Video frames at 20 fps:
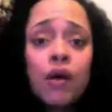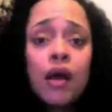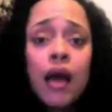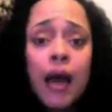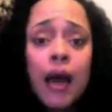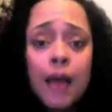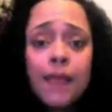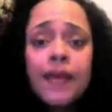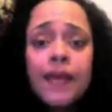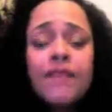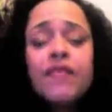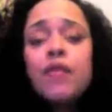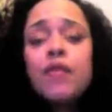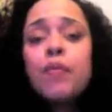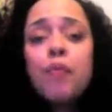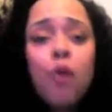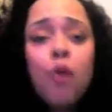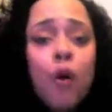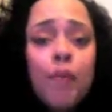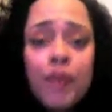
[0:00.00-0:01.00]
And even the
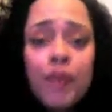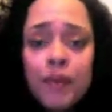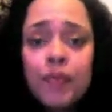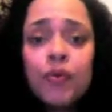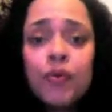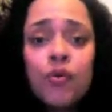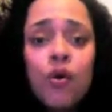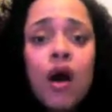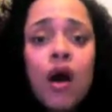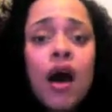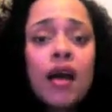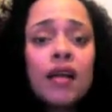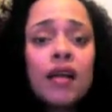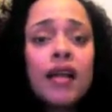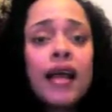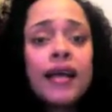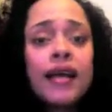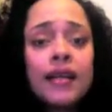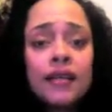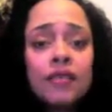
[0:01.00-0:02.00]
poor people know how
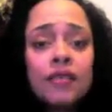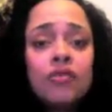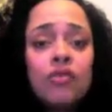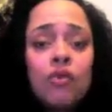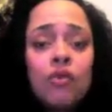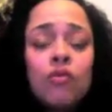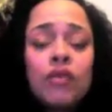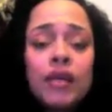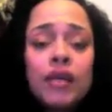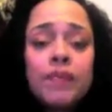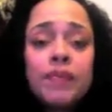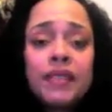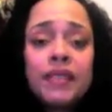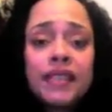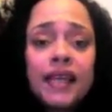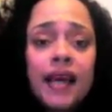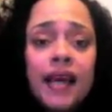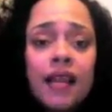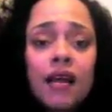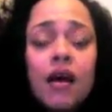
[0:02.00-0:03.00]
to keep it
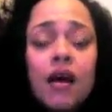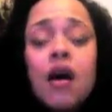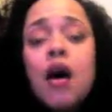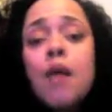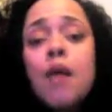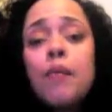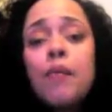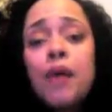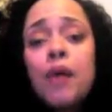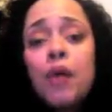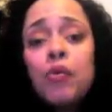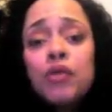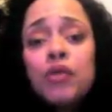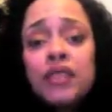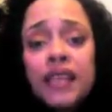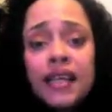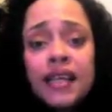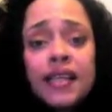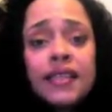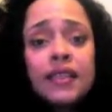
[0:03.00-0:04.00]
together. But I will
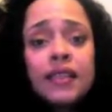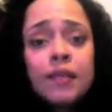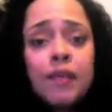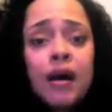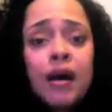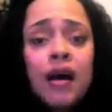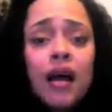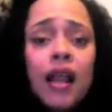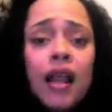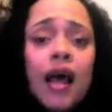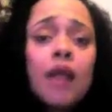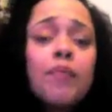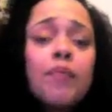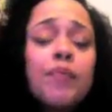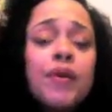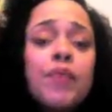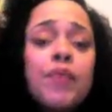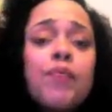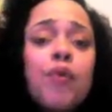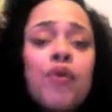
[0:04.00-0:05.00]
say this about a lot of
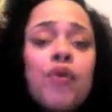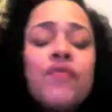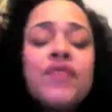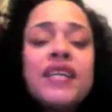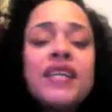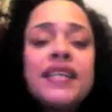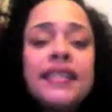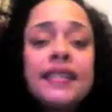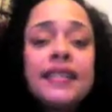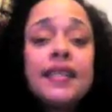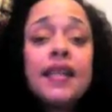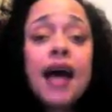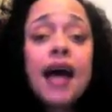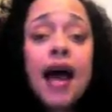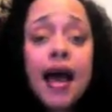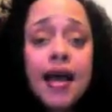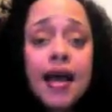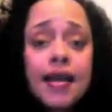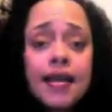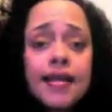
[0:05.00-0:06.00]
Puerto Ricans in the
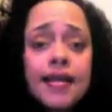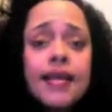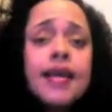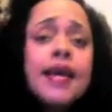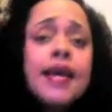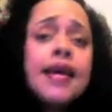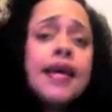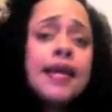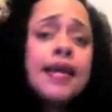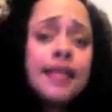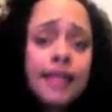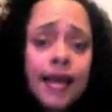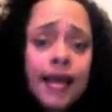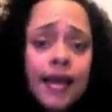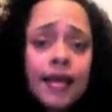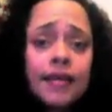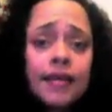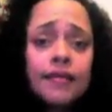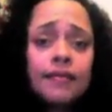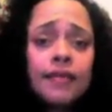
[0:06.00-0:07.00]
island.
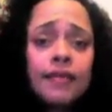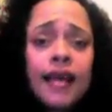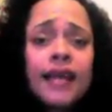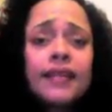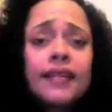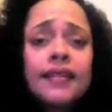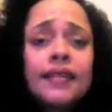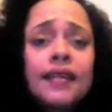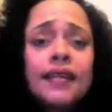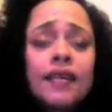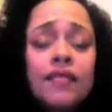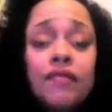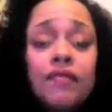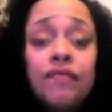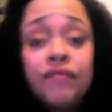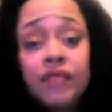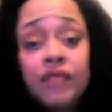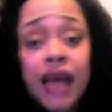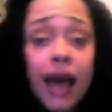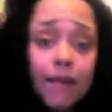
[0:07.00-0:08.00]
They like to
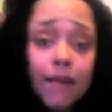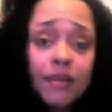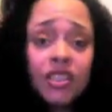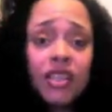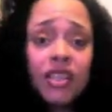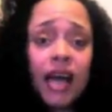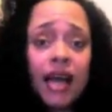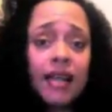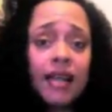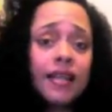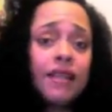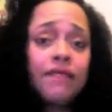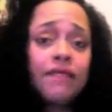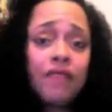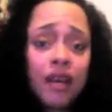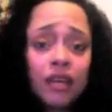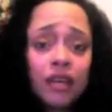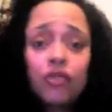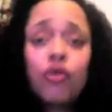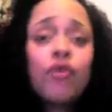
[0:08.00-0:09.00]
damage the island. They
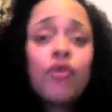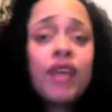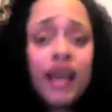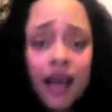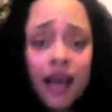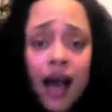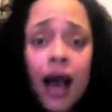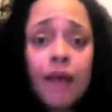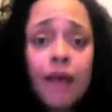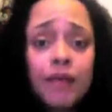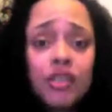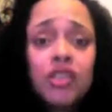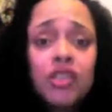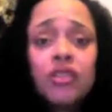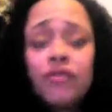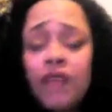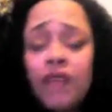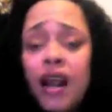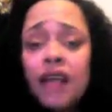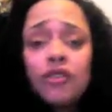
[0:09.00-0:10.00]
fucking throw their garbage
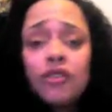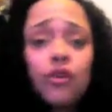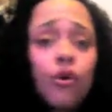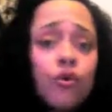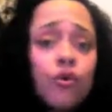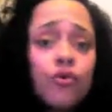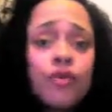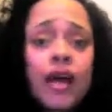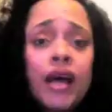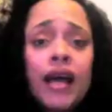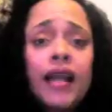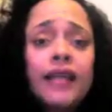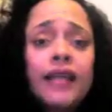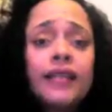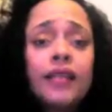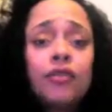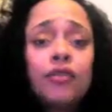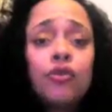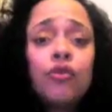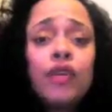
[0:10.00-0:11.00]
around. I told you that. Like,
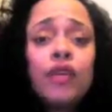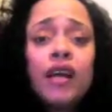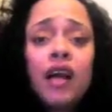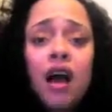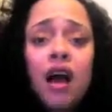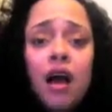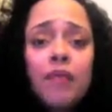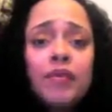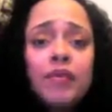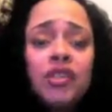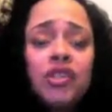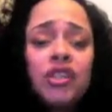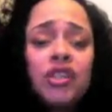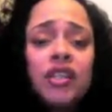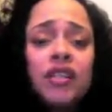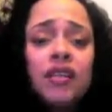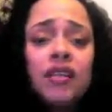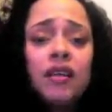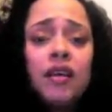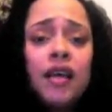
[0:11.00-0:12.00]
they throw their garbage
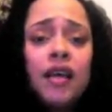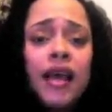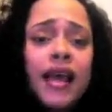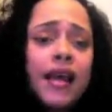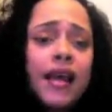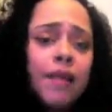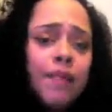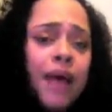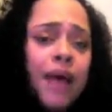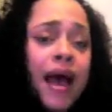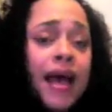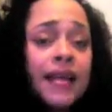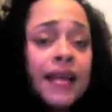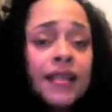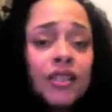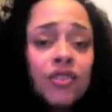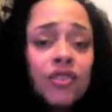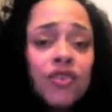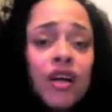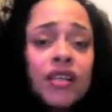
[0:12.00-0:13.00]
in
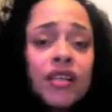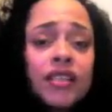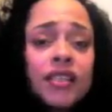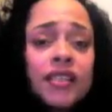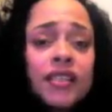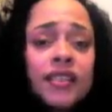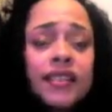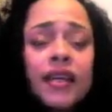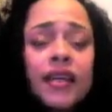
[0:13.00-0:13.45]
abandoned structures.